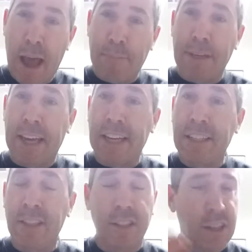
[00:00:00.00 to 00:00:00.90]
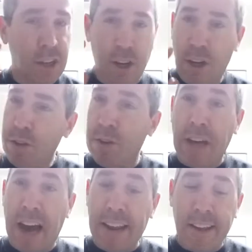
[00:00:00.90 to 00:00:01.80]
applications, you
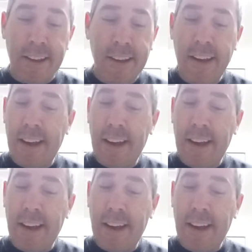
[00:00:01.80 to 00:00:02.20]
got it.